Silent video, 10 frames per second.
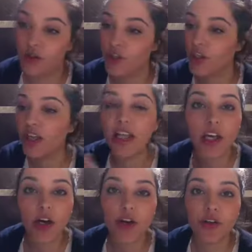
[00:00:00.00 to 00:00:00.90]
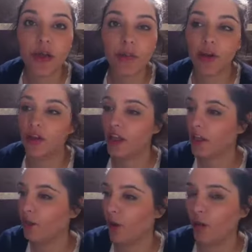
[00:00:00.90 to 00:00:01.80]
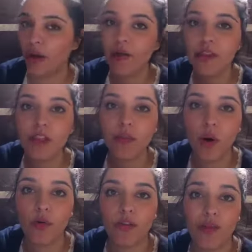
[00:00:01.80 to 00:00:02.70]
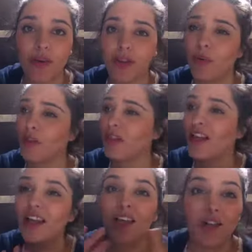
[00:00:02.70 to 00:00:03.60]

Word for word: And you sign their card on their birthday, you put £1 in their pot for their birthday present,